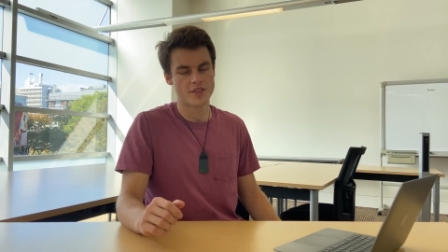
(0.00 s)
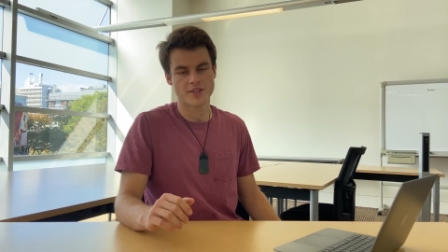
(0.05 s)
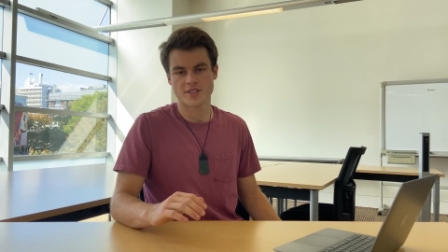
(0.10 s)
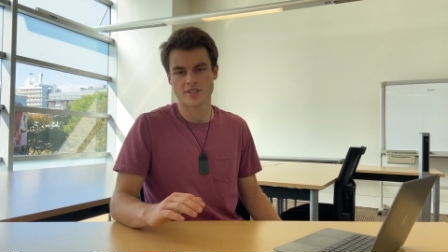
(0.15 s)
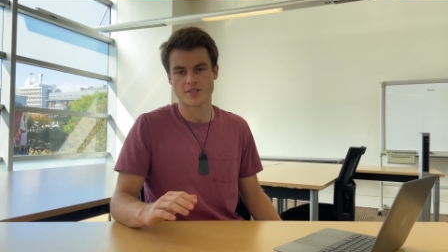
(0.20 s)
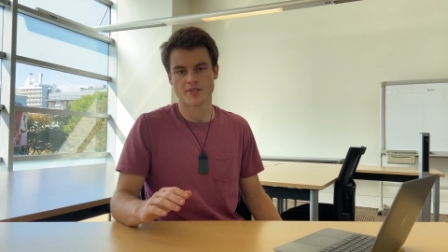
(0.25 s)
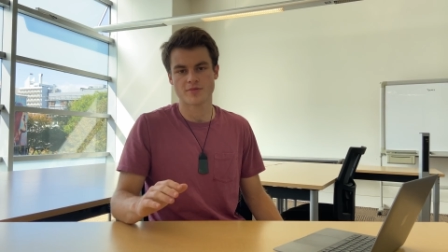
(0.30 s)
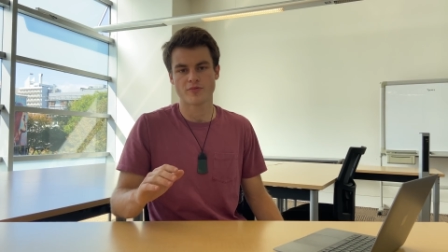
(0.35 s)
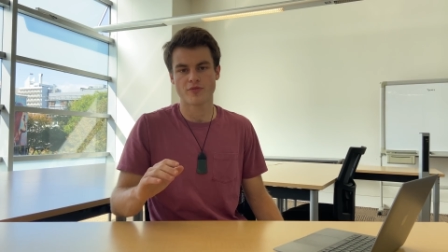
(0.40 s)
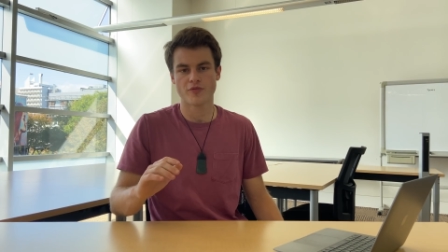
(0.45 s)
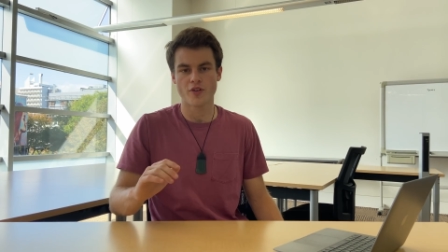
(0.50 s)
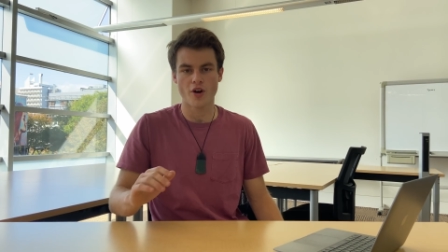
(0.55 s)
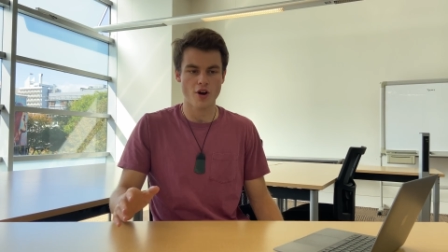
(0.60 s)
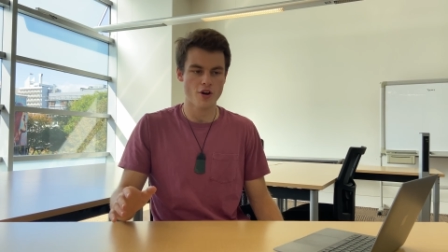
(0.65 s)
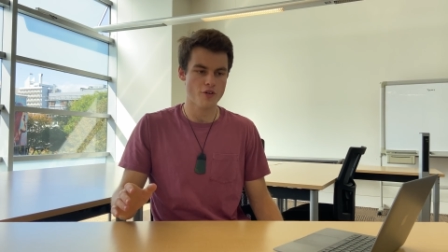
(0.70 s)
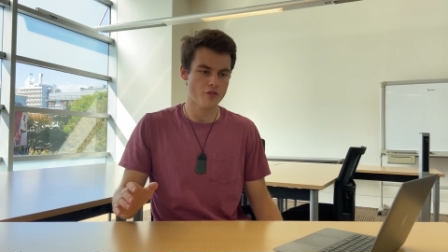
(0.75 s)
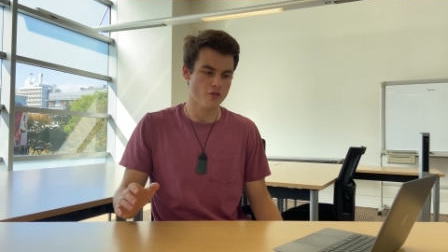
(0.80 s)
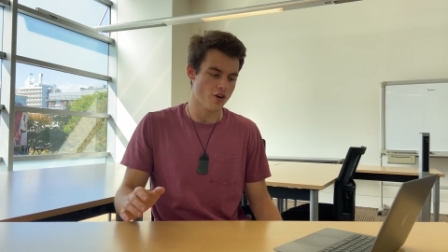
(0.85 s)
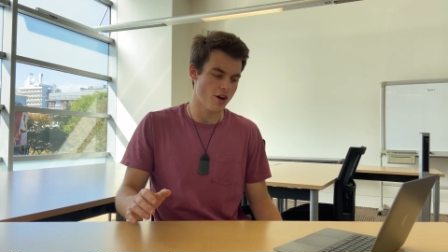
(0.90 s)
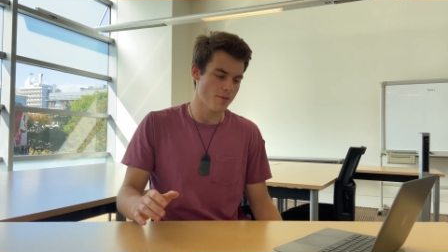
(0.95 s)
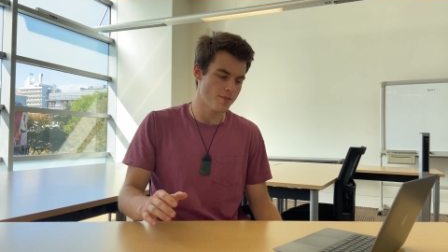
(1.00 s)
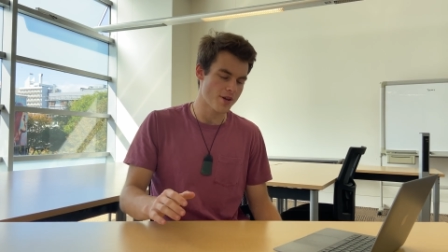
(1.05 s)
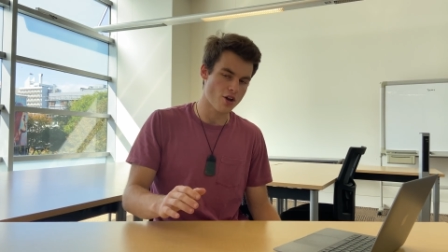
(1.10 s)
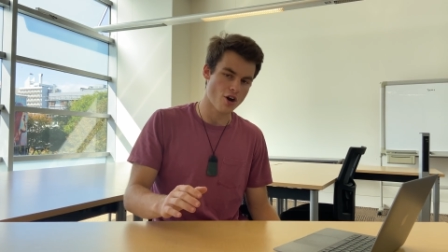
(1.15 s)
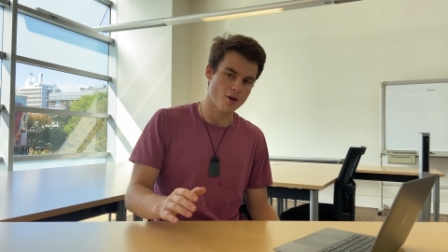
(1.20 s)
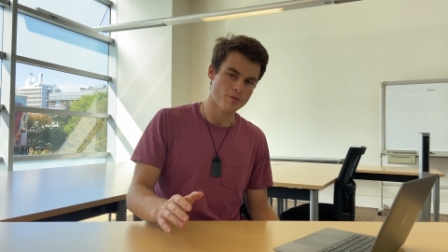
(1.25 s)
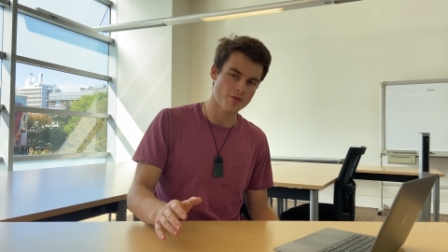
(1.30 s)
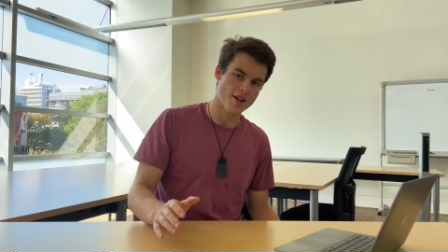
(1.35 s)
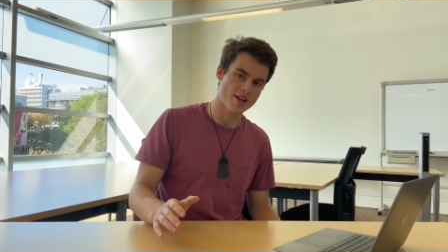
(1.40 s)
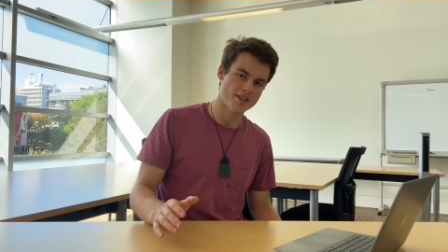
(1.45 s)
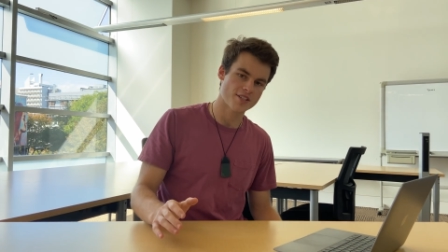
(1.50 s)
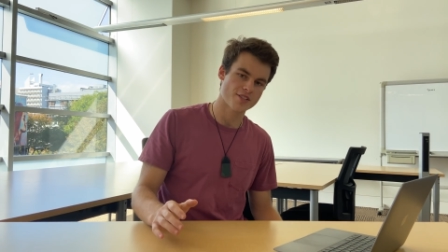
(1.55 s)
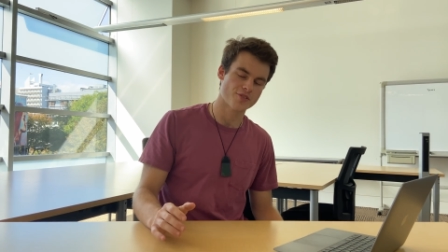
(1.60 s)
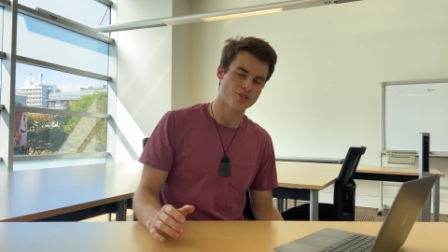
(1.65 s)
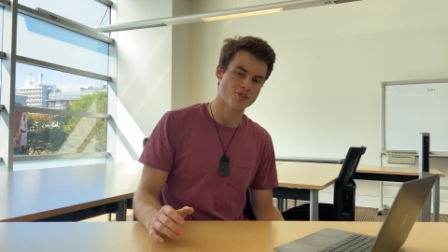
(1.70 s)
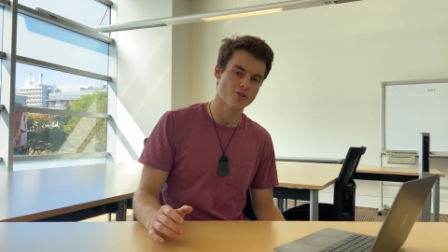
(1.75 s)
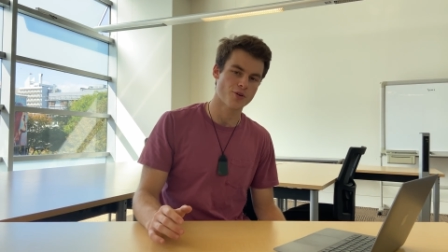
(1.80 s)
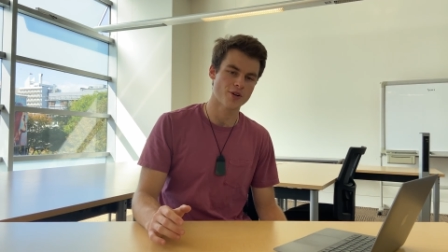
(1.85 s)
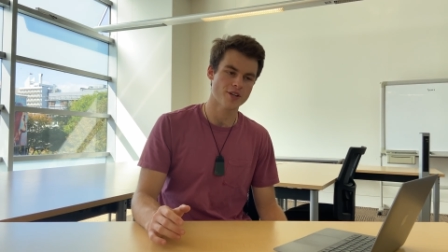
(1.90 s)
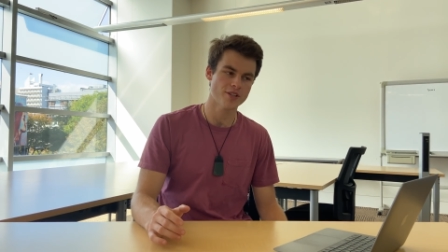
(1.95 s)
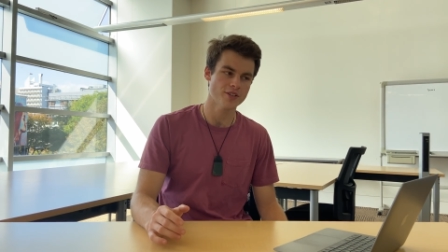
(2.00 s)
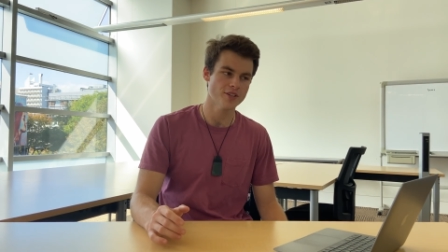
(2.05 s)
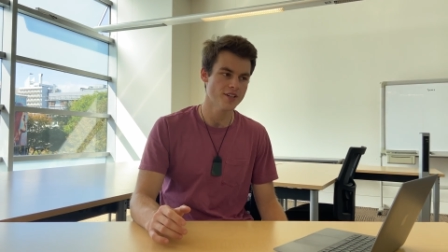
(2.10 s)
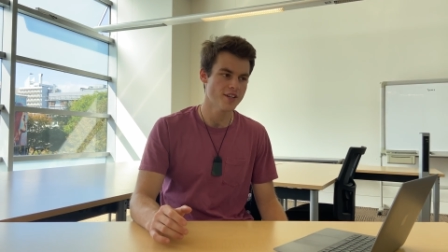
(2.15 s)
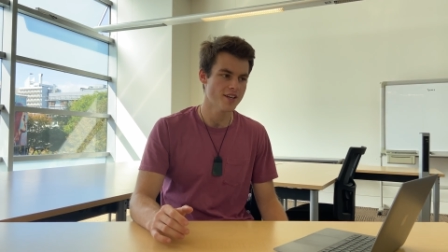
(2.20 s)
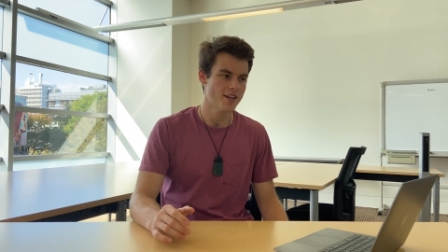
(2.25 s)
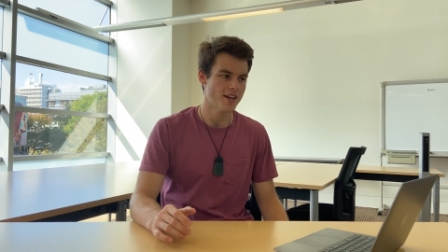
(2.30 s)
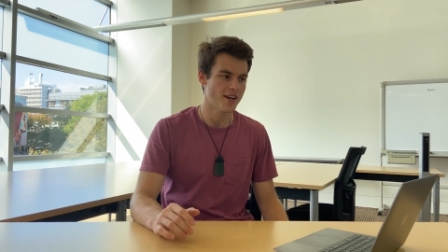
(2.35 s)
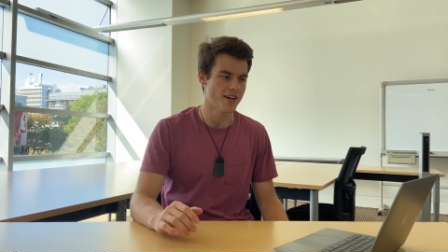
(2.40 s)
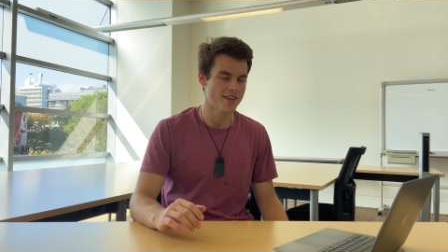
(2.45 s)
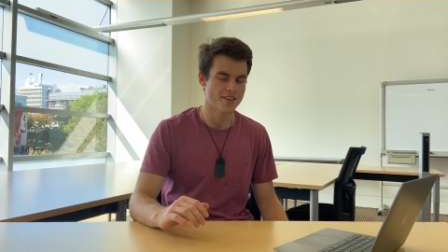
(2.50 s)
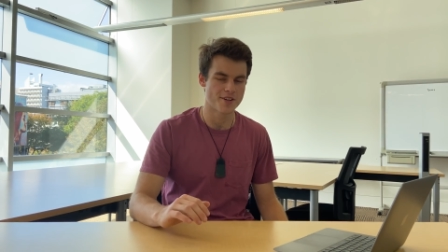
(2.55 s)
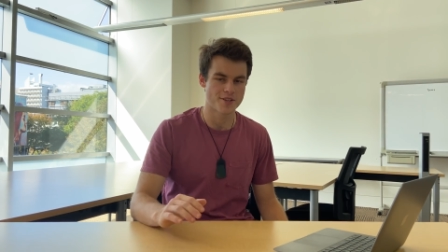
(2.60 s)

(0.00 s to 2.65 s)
This is far from a comprehensive tutorial. Uh,